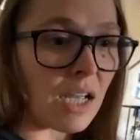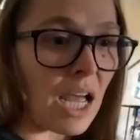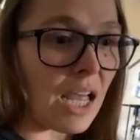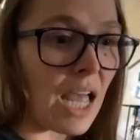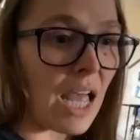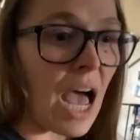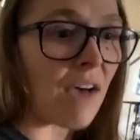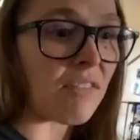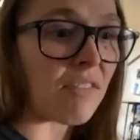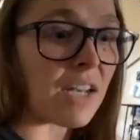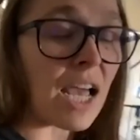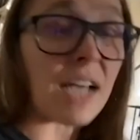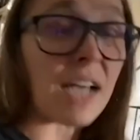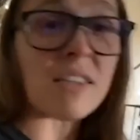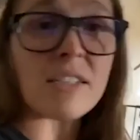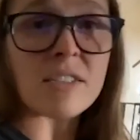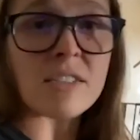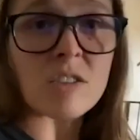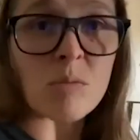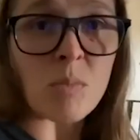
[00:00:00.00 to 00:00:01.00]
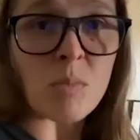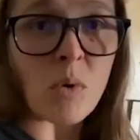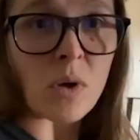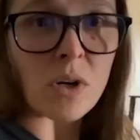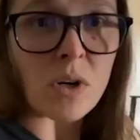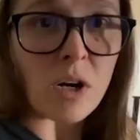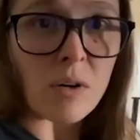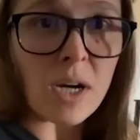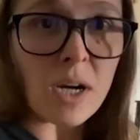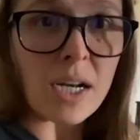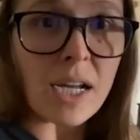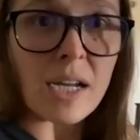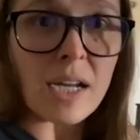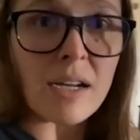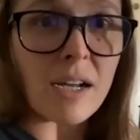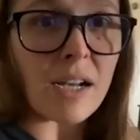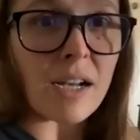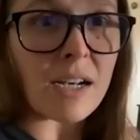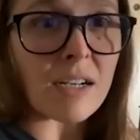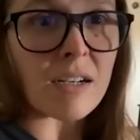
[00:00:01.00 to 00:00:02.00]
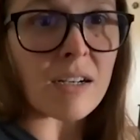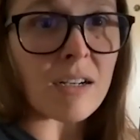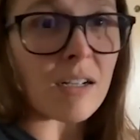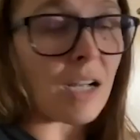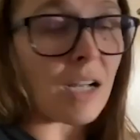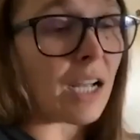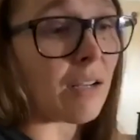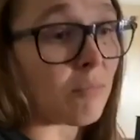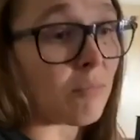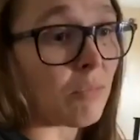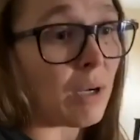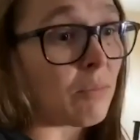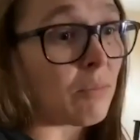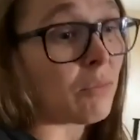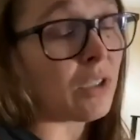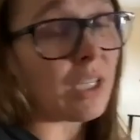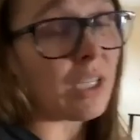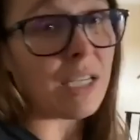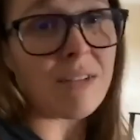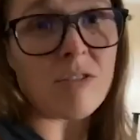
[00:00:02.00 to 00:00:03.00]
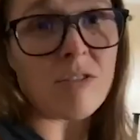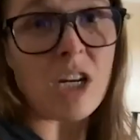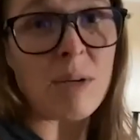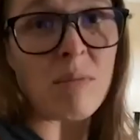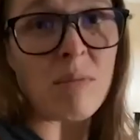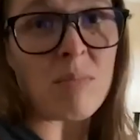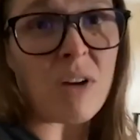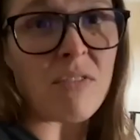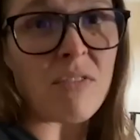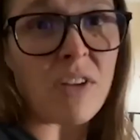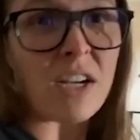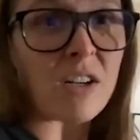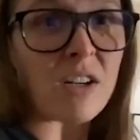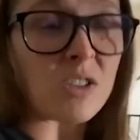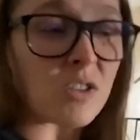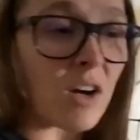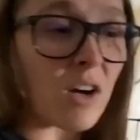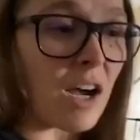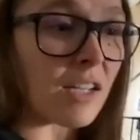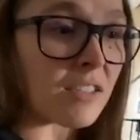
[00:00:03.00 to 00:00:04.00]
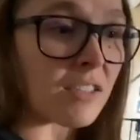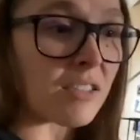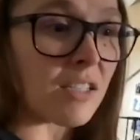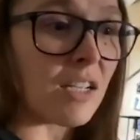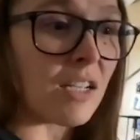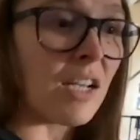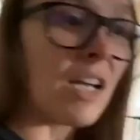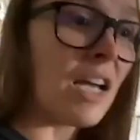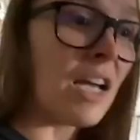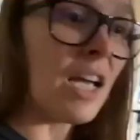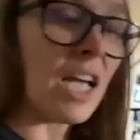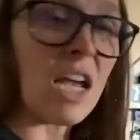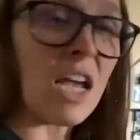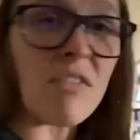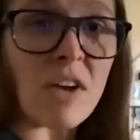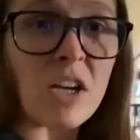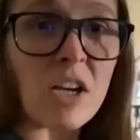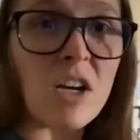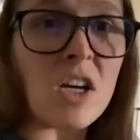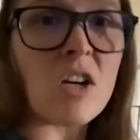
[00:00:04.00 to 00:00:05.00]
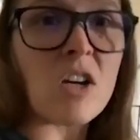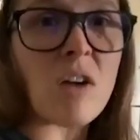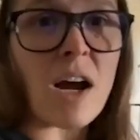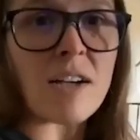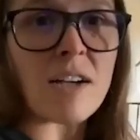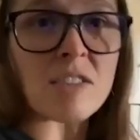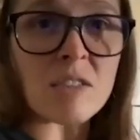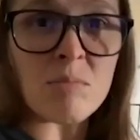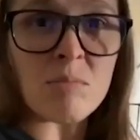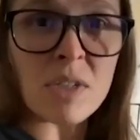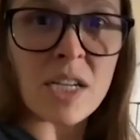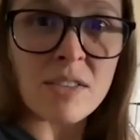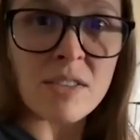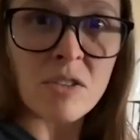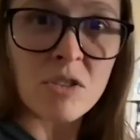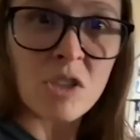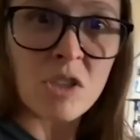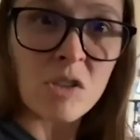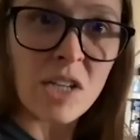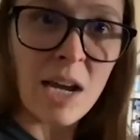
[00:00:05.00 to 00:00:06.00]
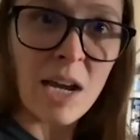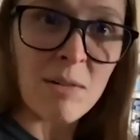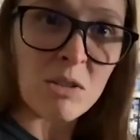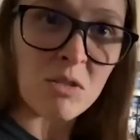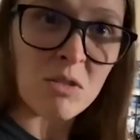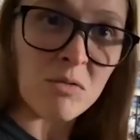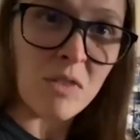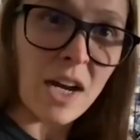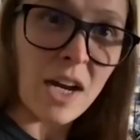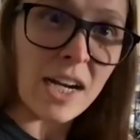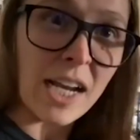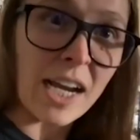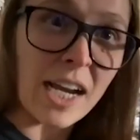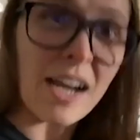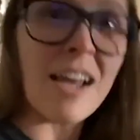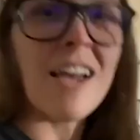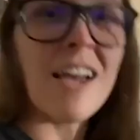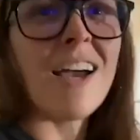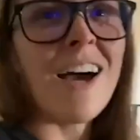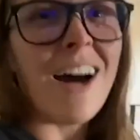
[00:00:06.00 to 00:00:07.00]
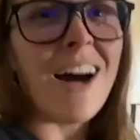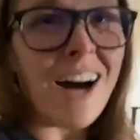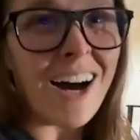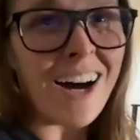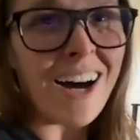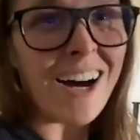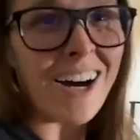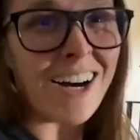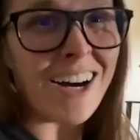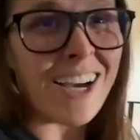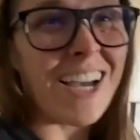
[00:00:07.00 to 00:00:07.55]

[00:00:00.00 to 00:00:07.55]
haven't had this support already. And I, I'm really keeping my fingers crossed if I could cross them because they're so damaged from fighting, uh,